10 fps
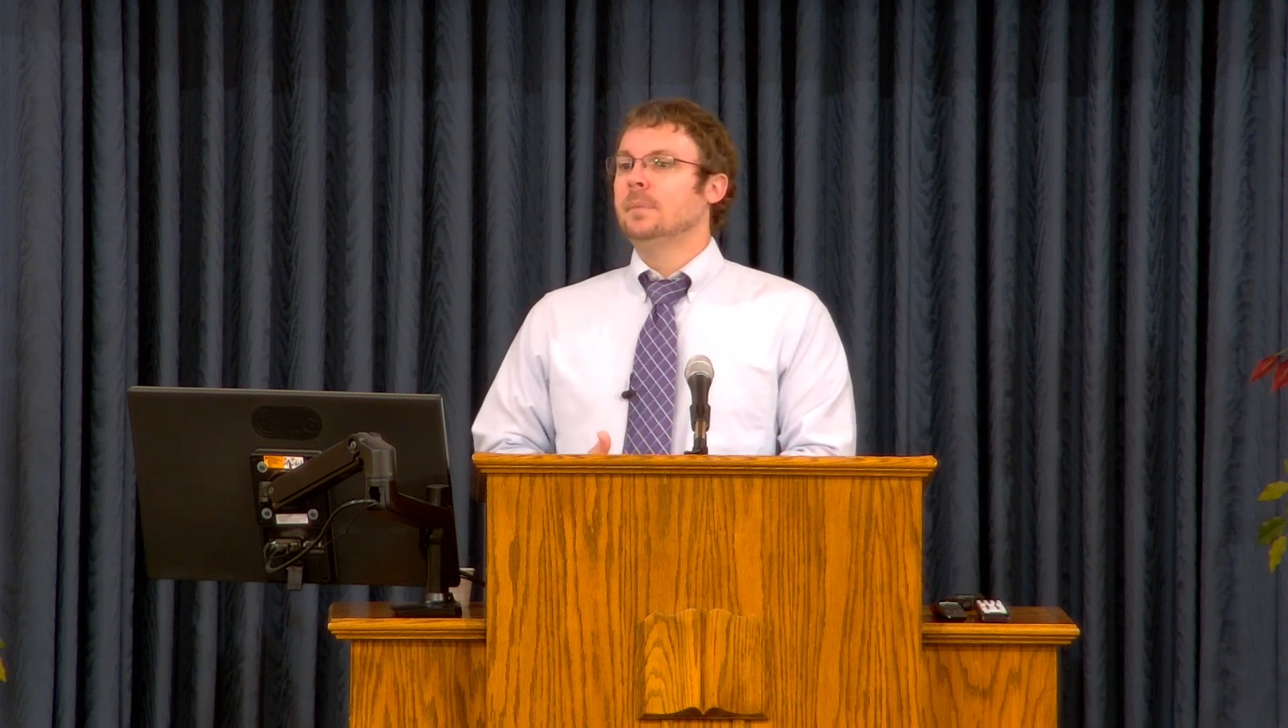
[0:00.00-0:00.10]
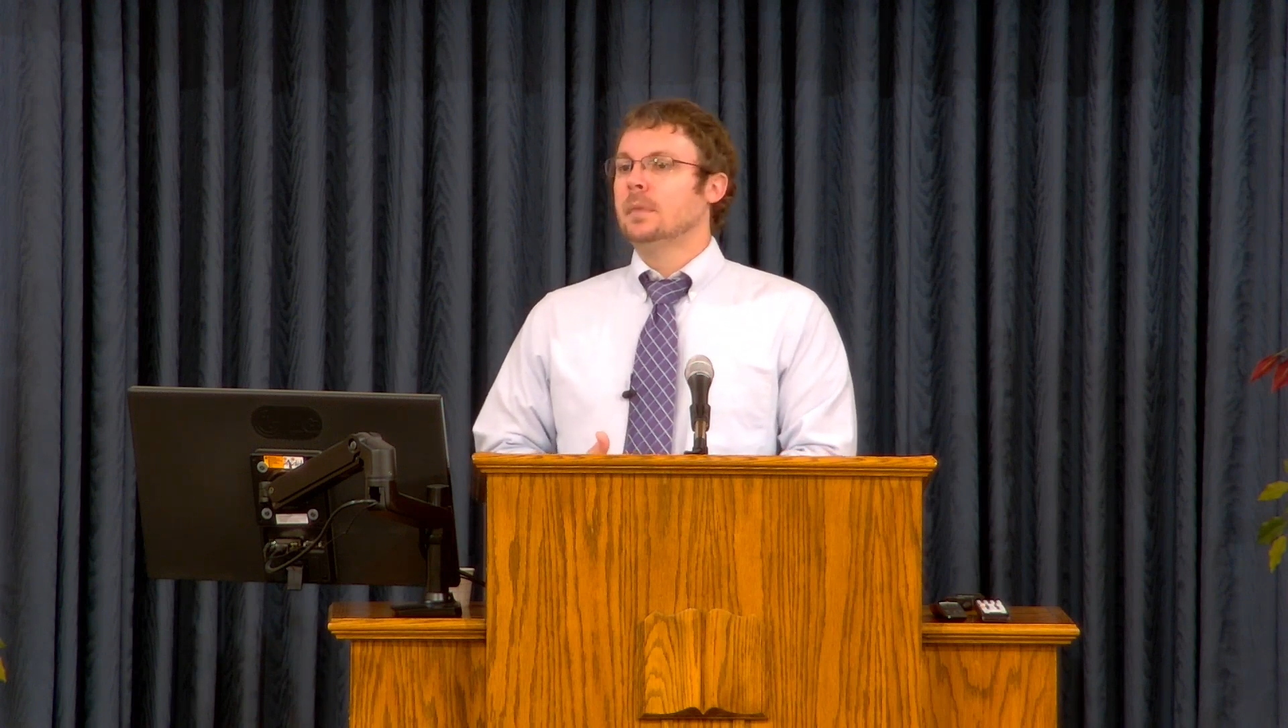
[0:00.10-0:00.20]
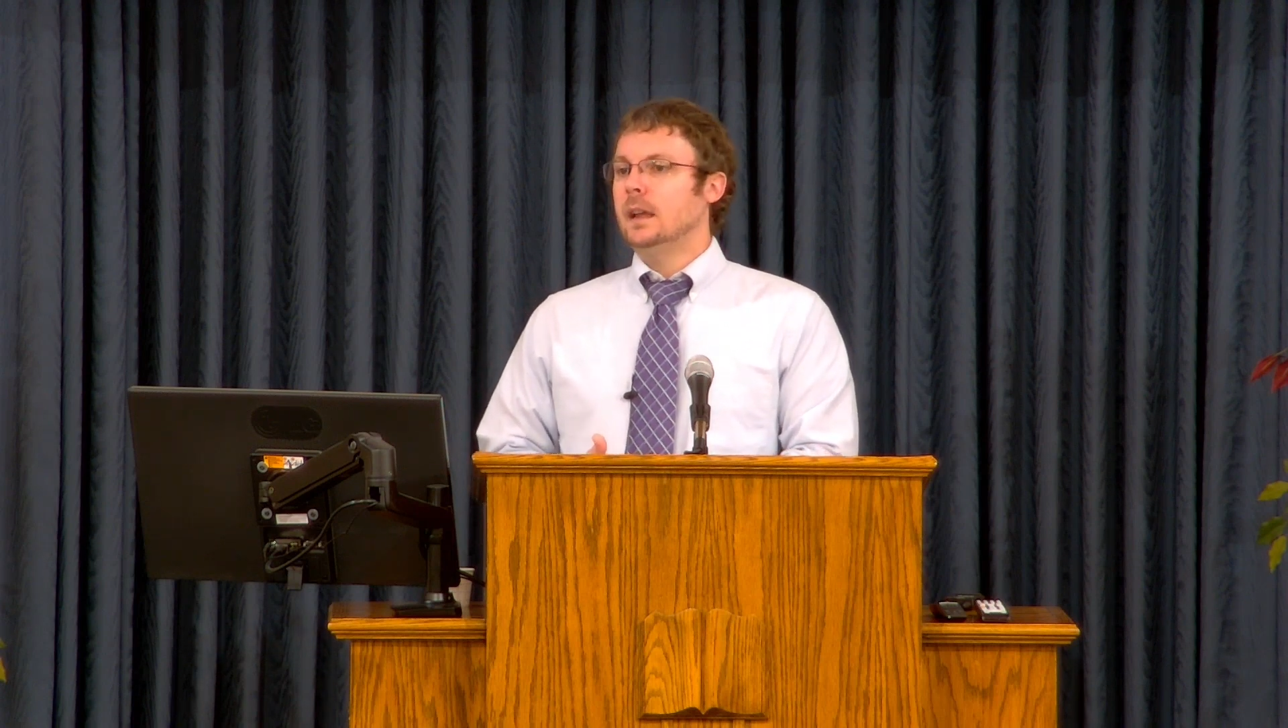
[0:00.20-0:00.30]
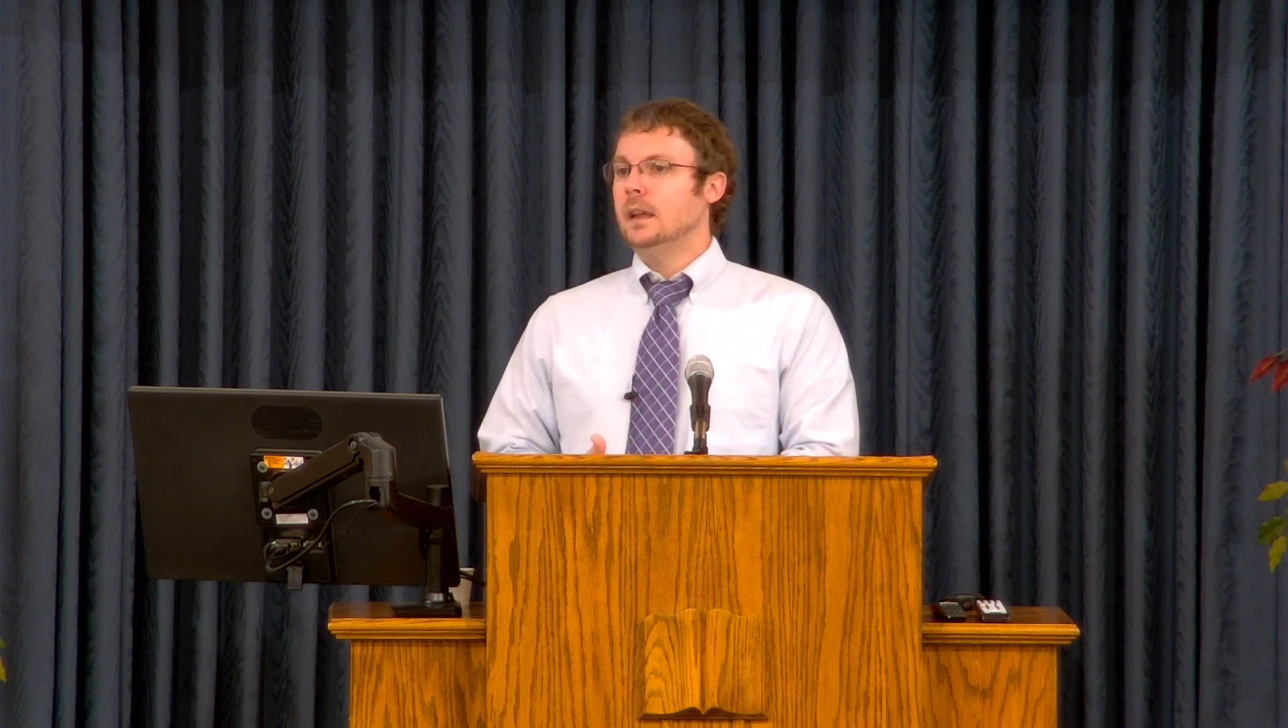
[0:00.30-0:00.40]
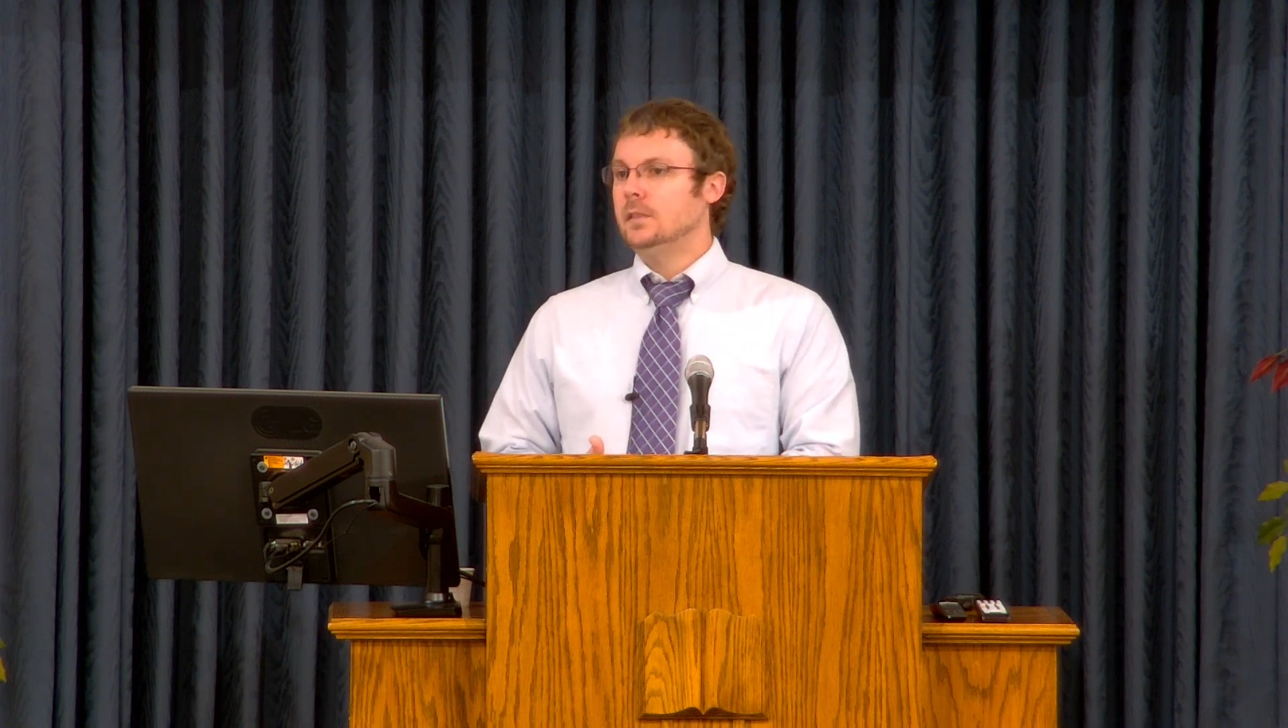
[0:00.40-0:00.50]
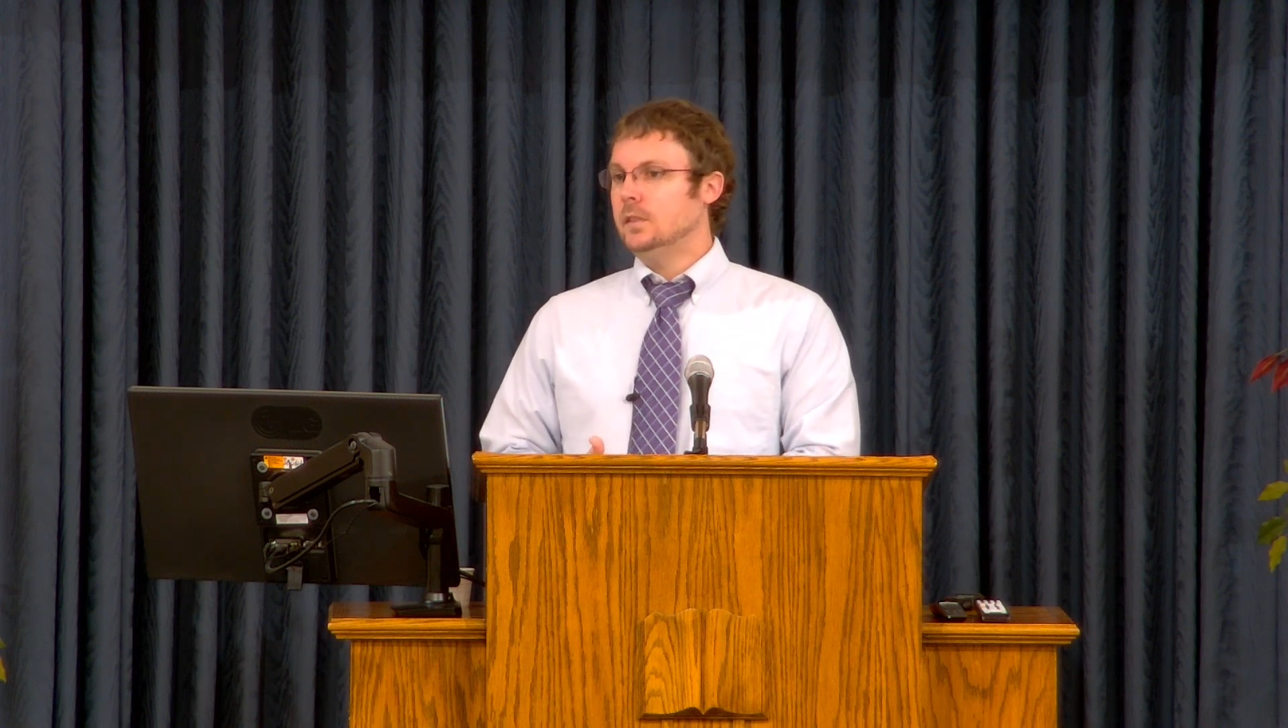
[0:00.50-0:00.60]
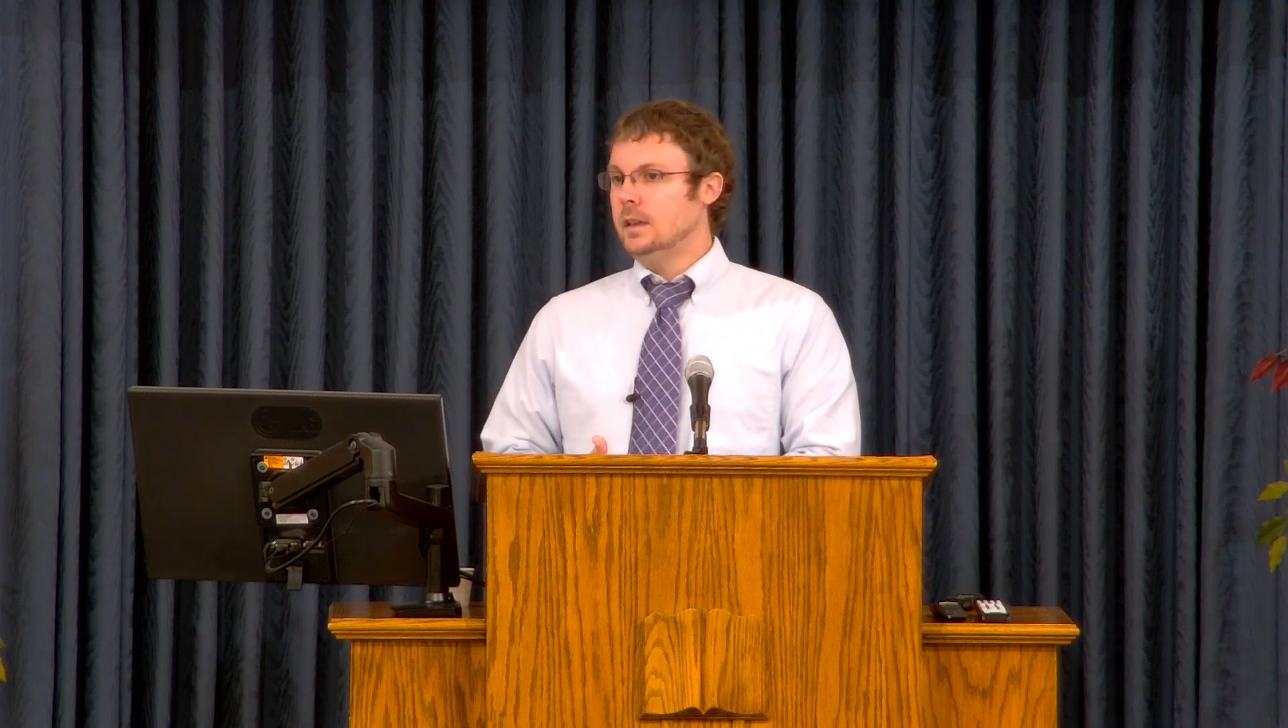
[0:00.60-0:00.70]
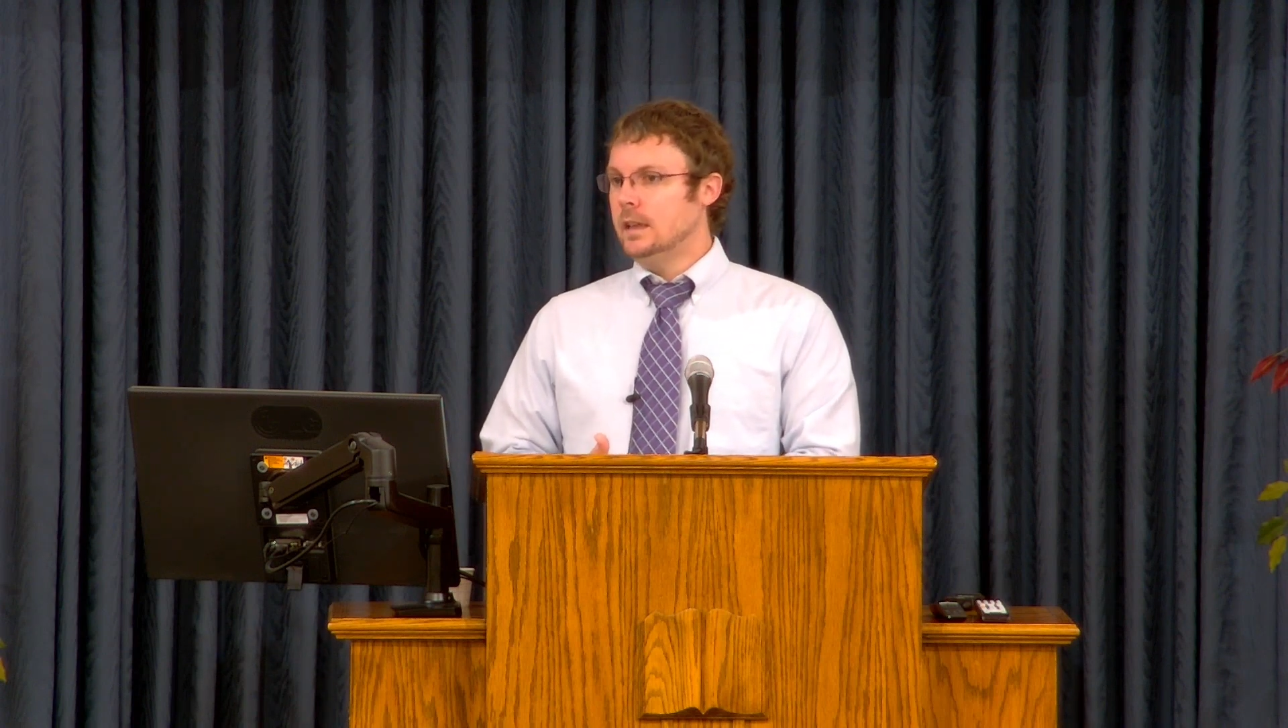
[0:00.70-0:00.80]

they see